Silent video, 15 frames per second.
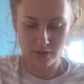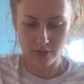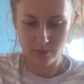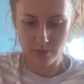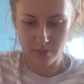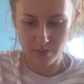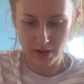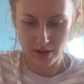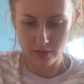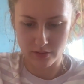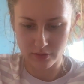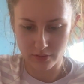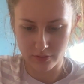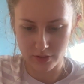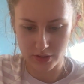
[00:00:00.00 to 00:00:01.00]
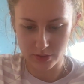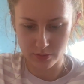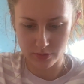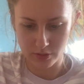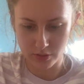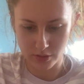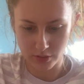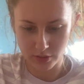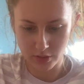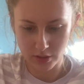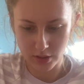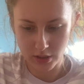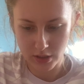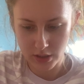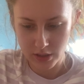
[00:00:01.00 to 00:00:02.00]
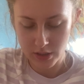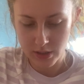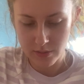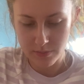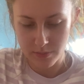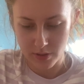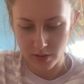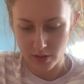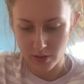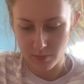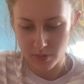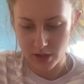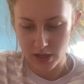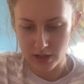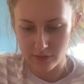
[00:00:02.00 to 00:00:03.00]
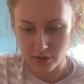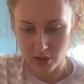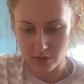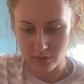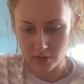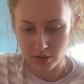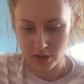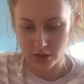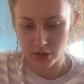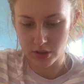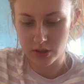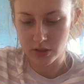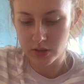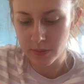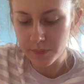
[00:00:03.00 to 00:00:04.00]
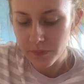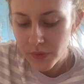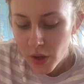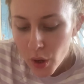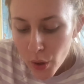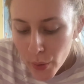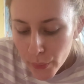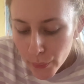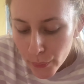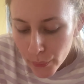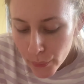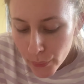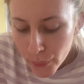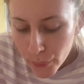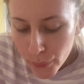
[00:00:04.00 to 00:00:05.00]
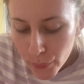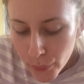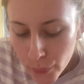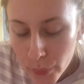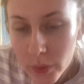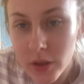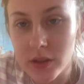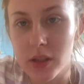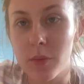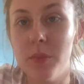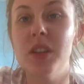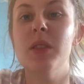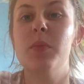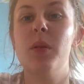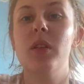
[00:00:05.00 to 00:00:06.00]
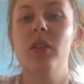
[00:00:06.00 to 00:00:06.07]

remember how long the first one took, but I might leave it overnight just because I did put a